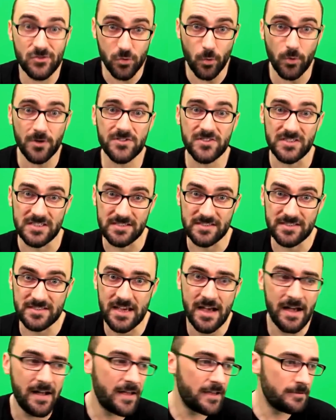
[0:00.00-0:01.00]

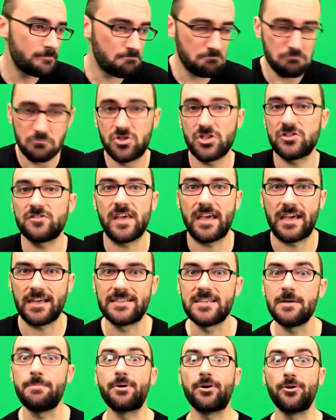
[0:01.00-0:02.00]
sources, just like
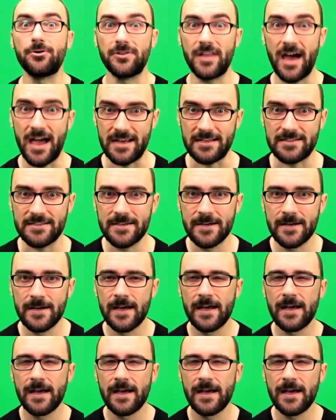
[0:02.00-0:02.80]
a typical night.